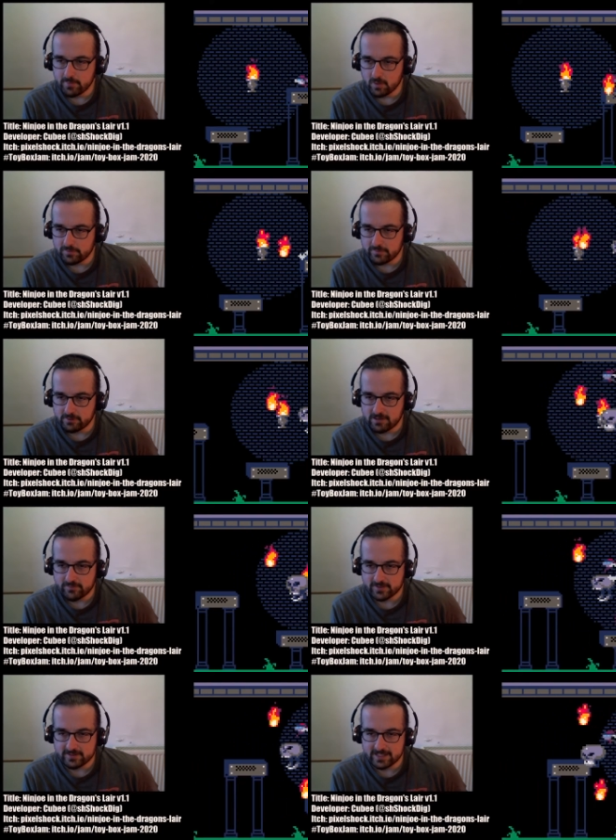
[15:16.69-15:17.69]
most of the
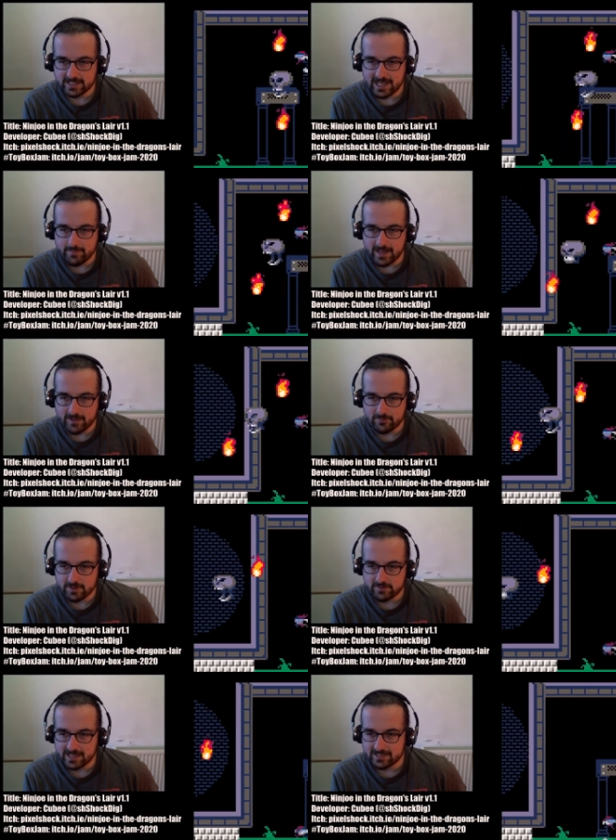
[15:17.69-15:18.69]
graphics in the game are from
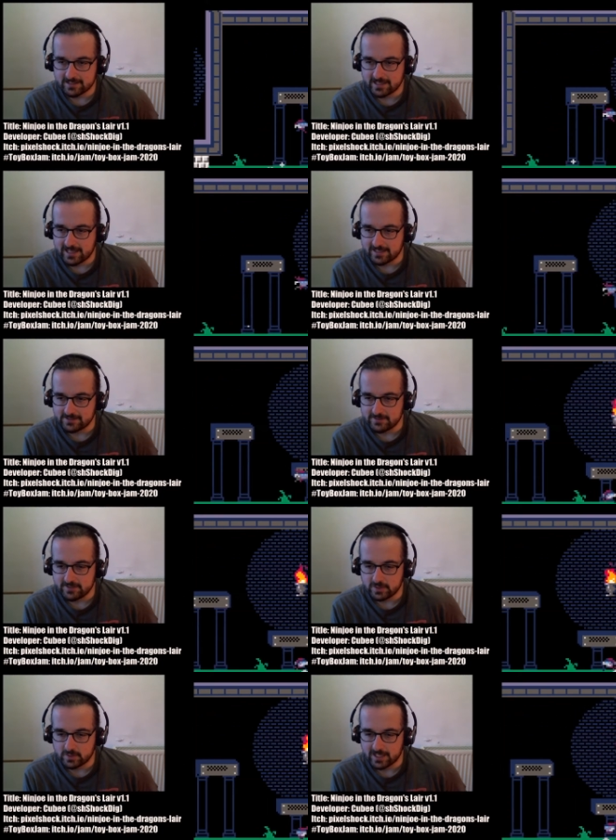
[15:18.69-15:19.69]
the second cart, the
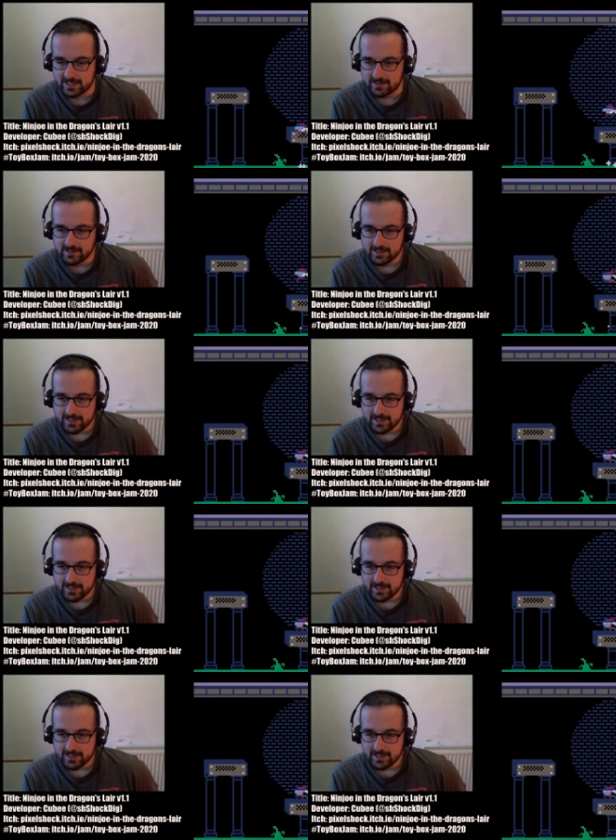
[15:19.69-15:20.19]
new cart.